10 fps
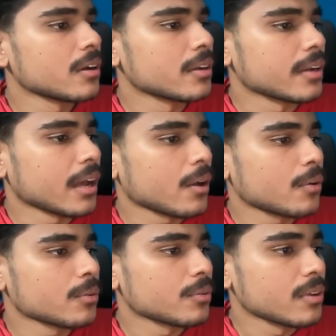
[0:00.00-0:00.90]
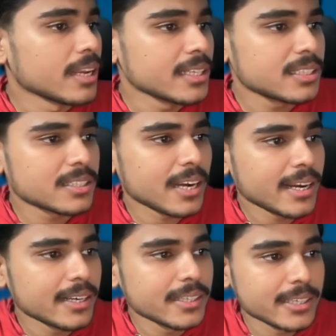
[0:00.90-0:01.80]
Now let's
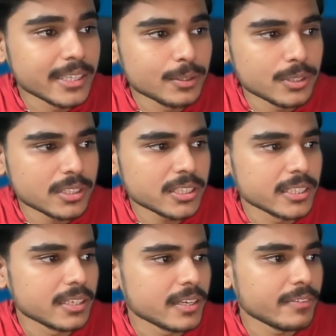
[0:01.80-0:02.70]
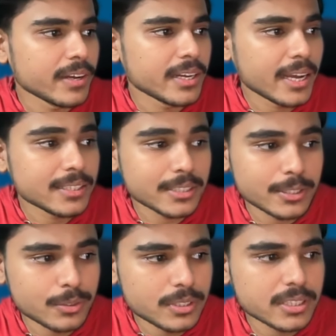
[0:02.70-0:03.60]
write it into the sheet. If I
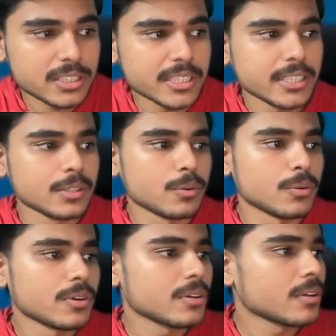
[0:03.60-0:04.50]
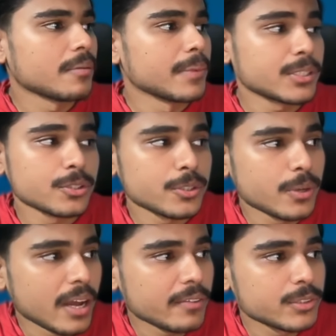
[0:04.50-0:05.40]
execute the sheet node, make sure you
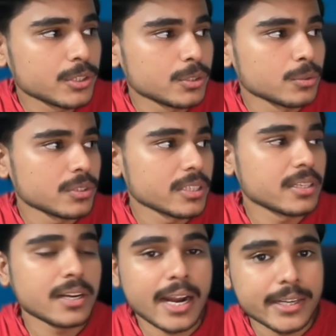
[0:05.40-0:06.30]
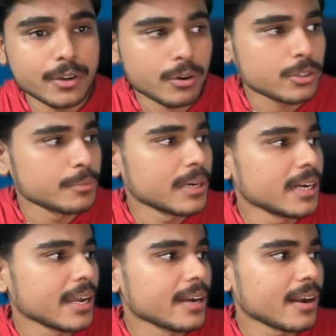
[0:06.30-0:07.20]
have chosen the right
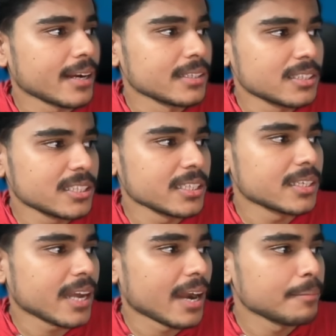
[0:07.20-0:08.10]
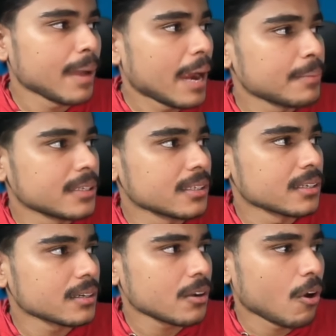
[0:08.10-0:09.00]
document and right sheet and map
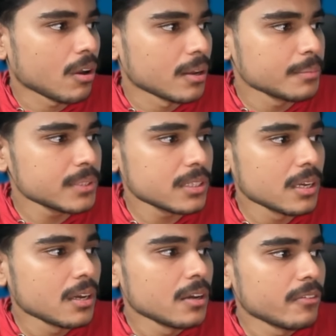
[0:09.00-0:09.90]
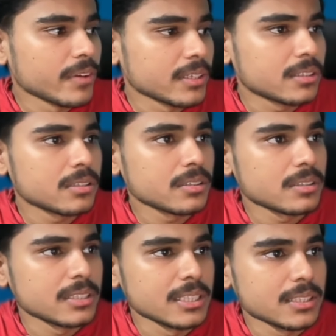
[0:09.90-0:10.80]
the columns with
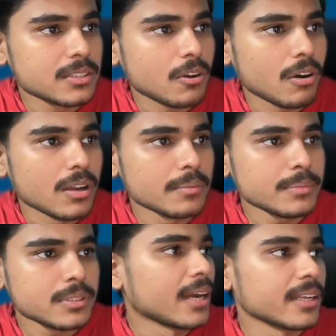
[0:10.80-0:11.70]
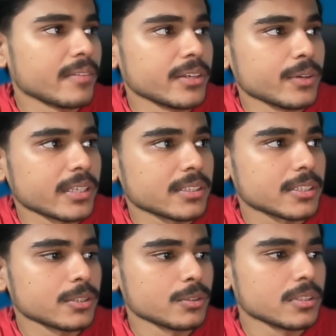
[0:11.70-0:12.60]
these columns. And then when you
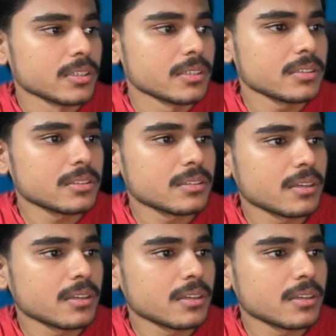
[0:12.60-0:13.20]
execute this,